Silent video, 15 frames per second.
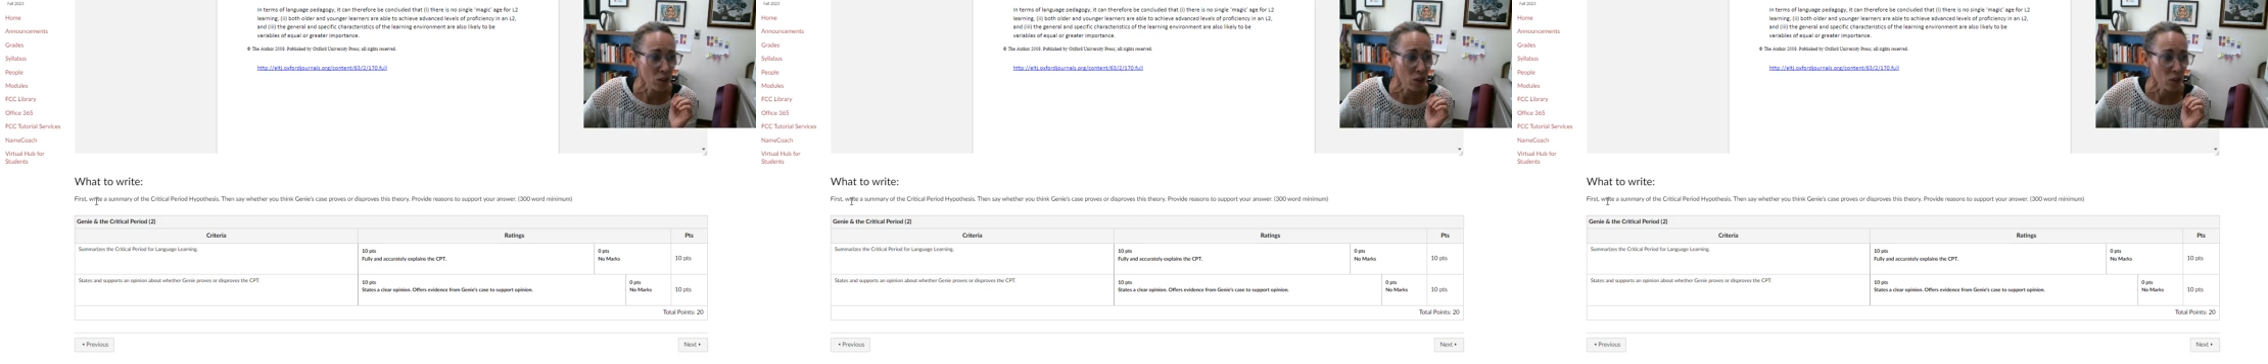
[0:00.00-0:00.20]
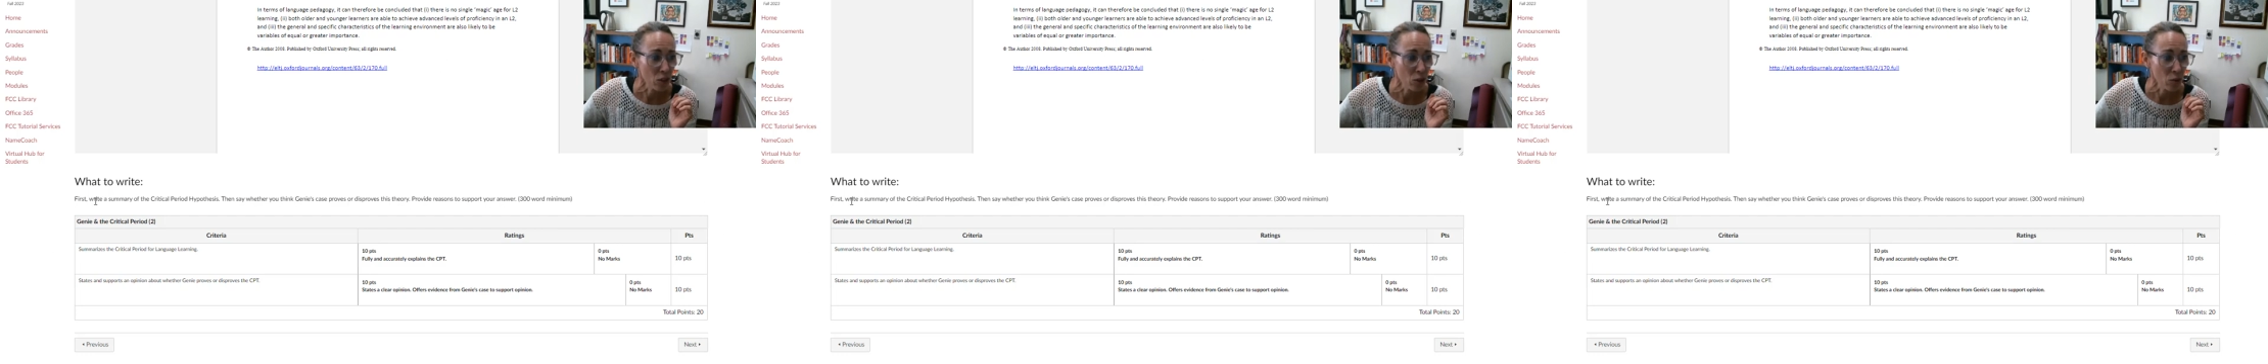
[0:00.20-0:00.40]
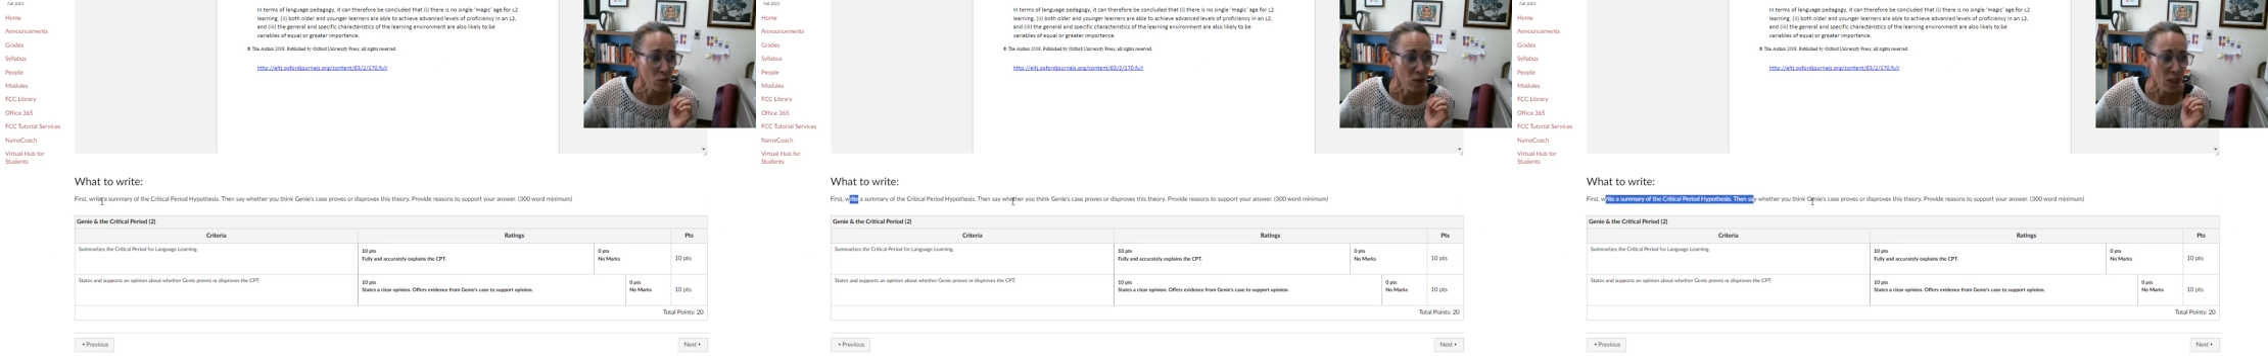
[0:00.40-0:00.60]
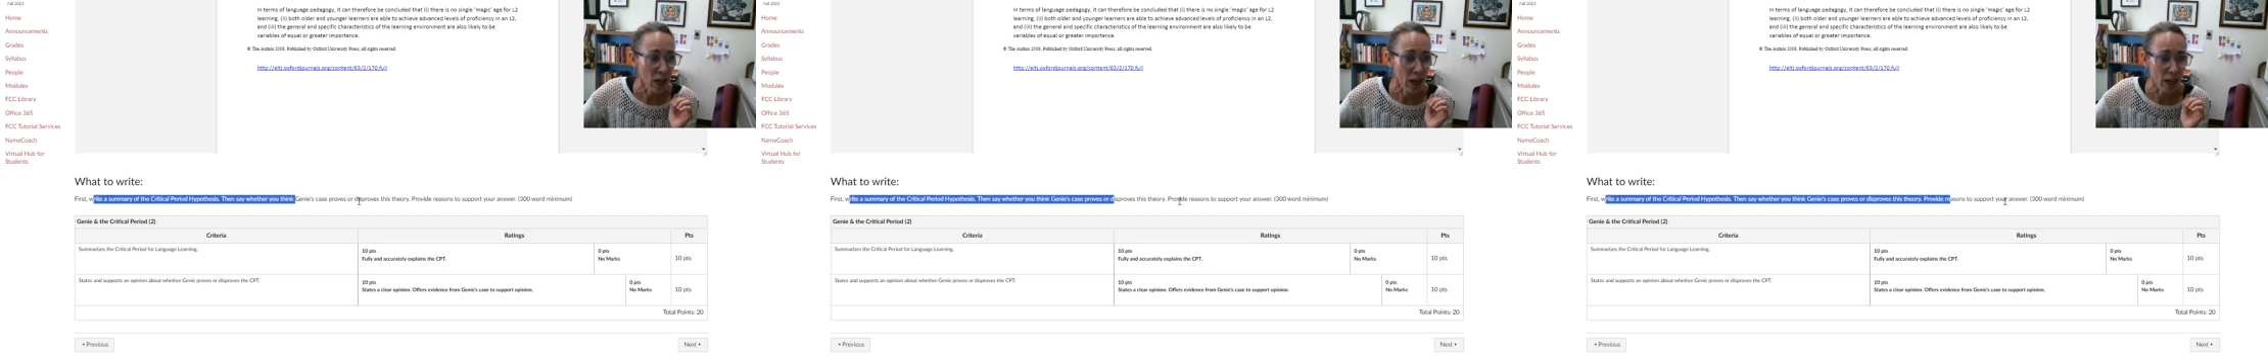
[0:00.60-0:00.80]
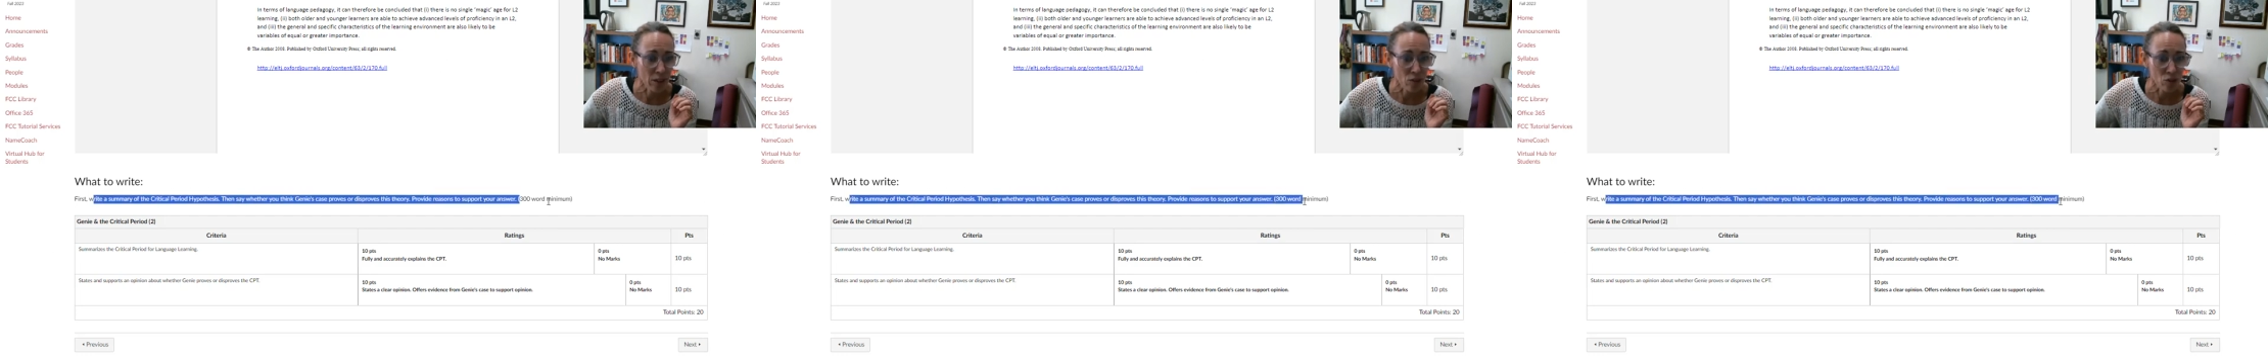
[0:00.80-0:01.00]
you
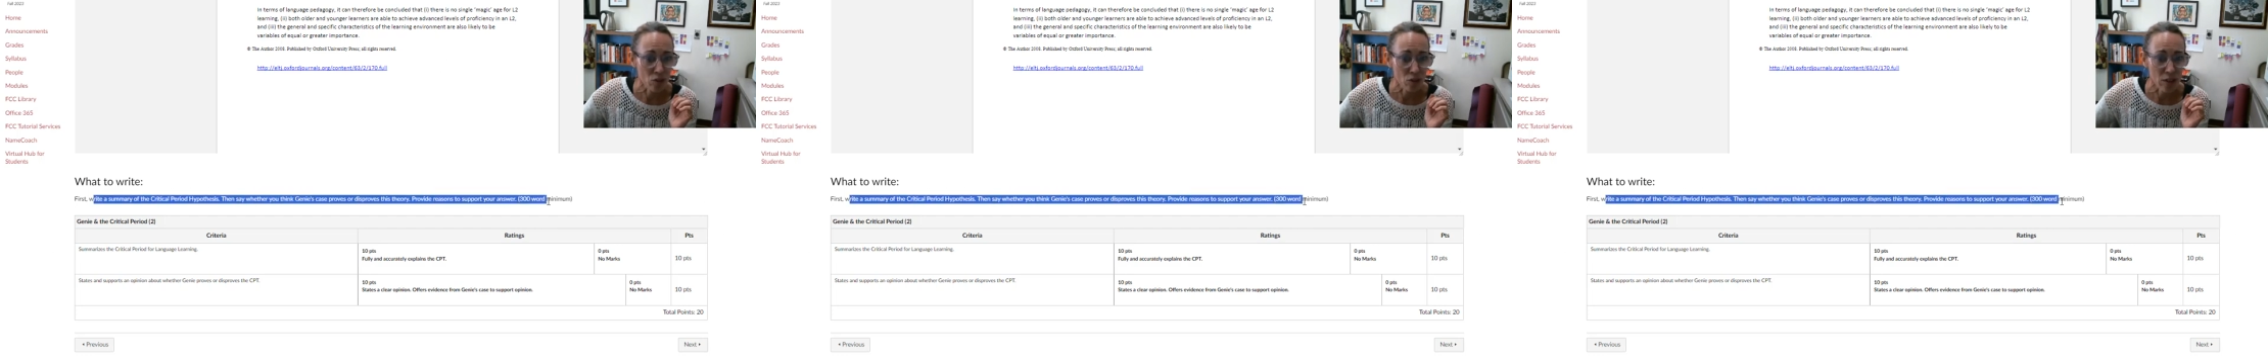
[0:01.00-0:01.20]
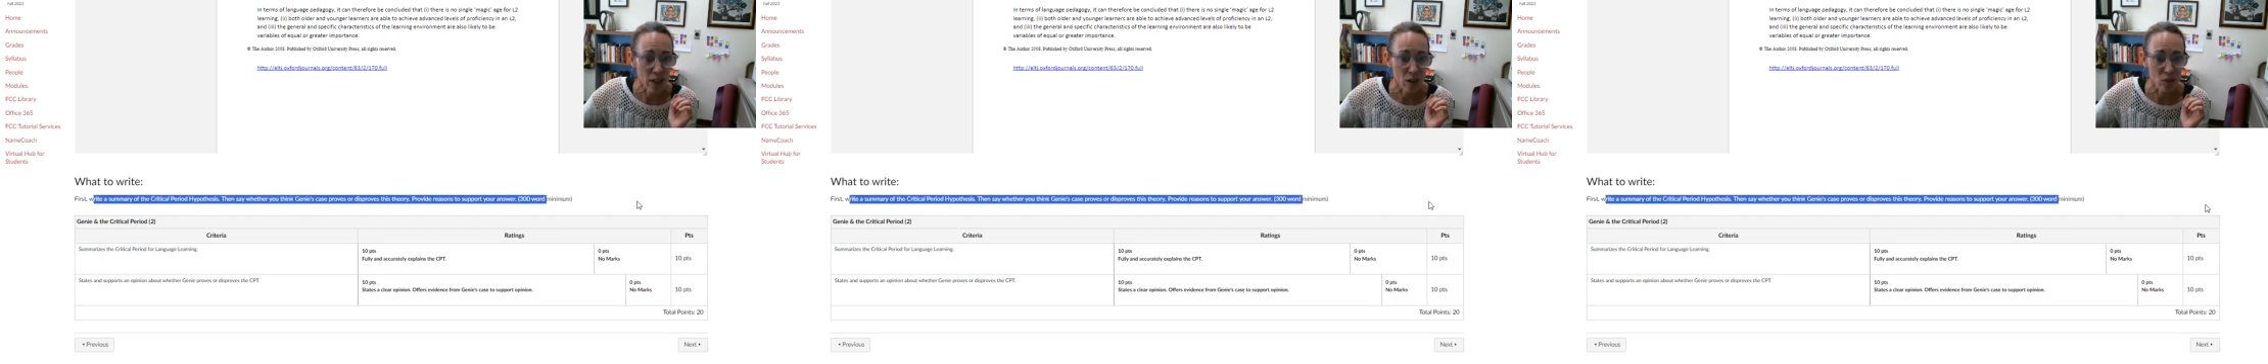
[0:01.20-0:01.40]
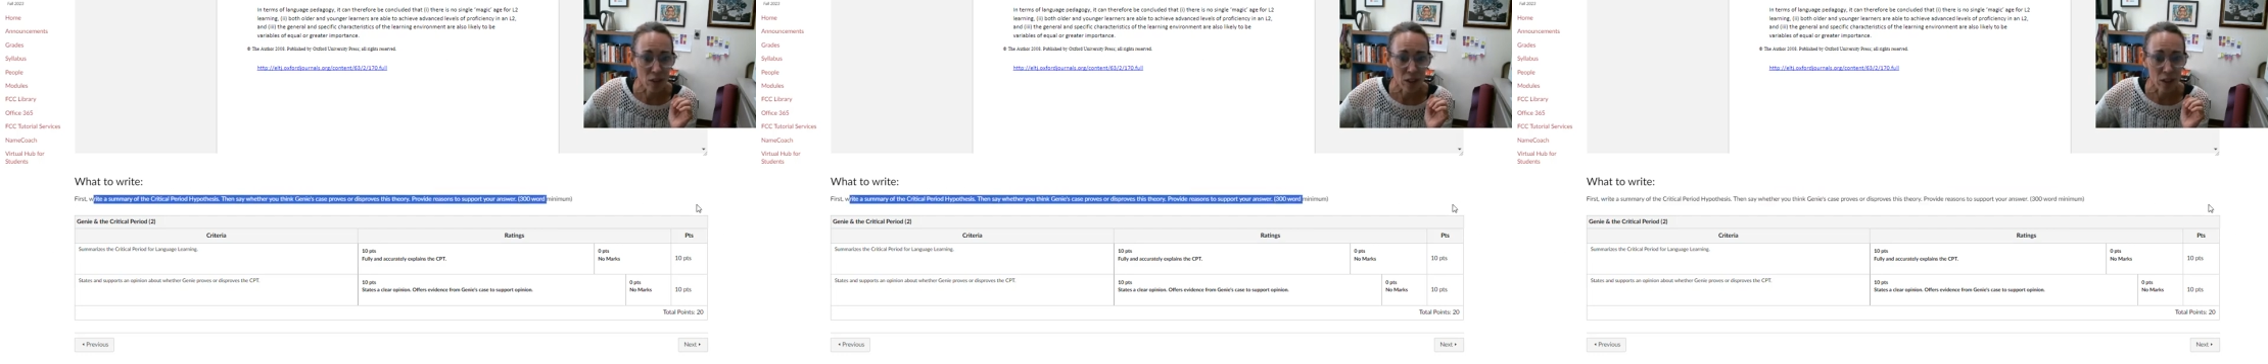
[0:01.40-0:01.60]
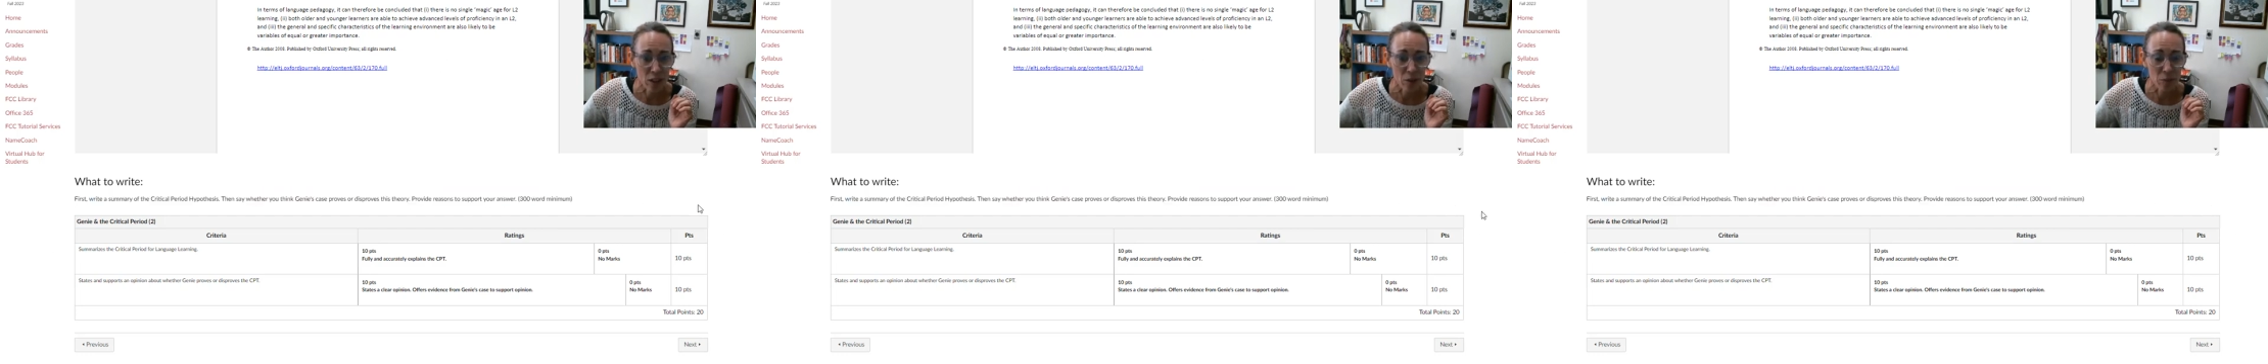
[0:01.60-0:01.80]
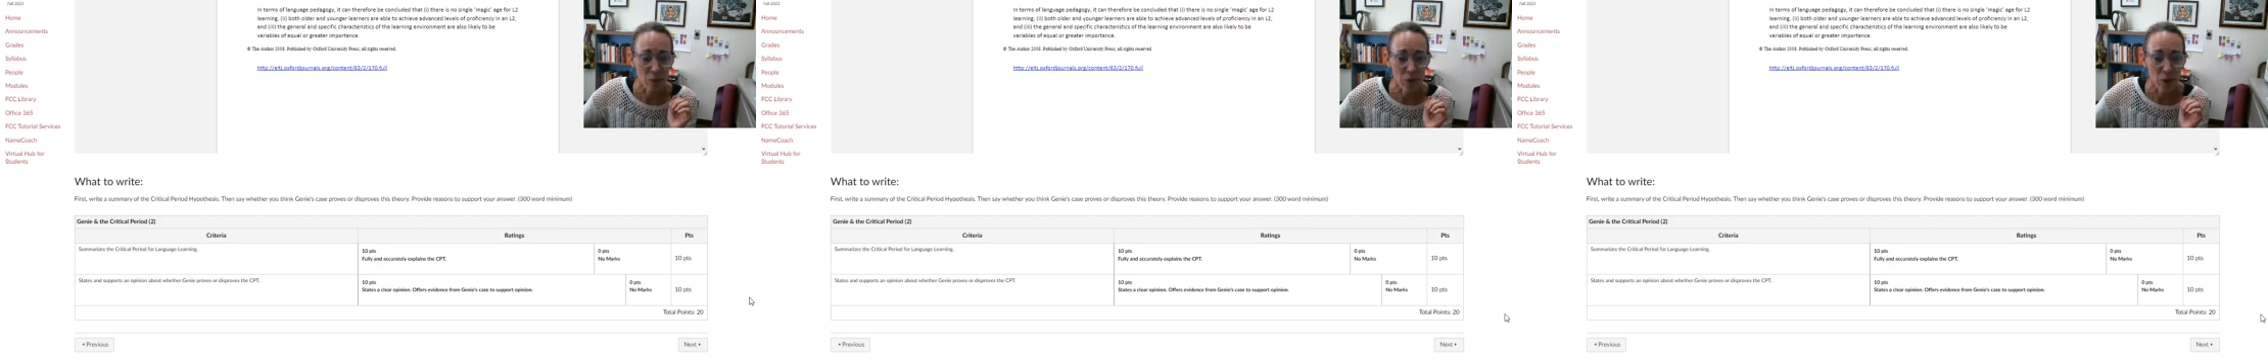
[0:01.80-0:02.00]
to answer down here.